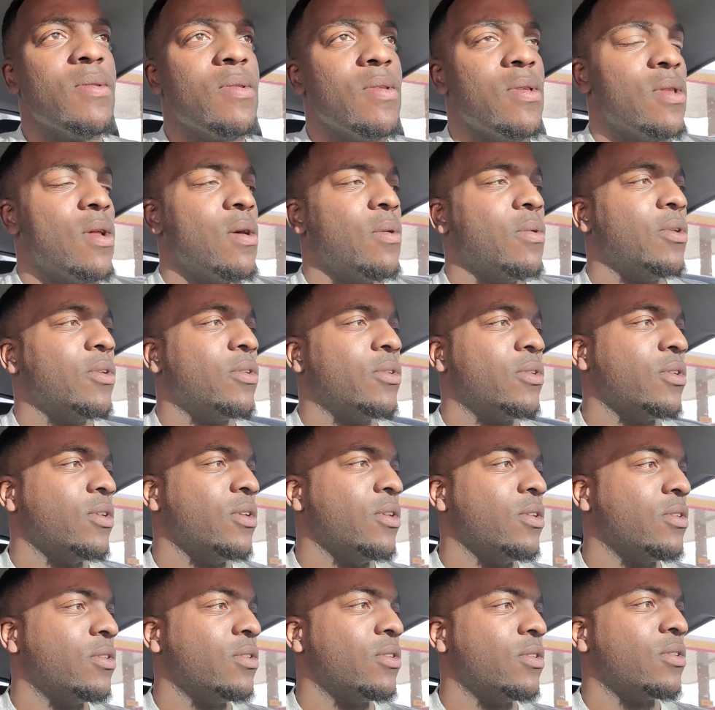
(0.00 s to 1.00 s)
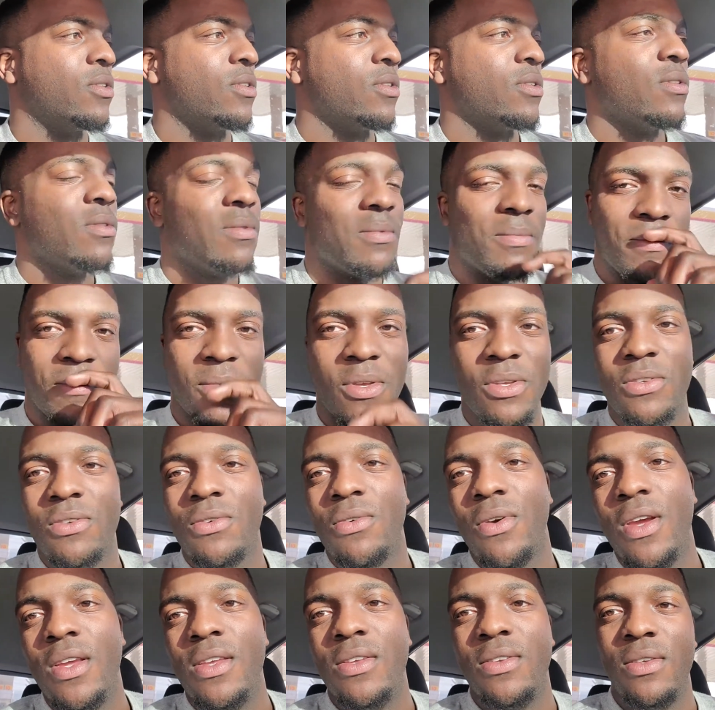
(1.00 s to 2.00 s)
You know, it's
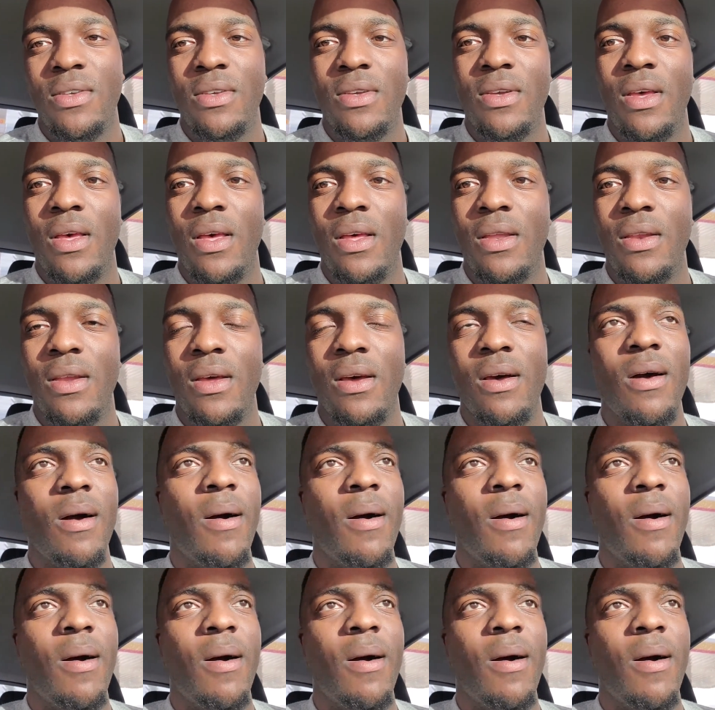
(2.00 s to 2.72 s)
crazy. And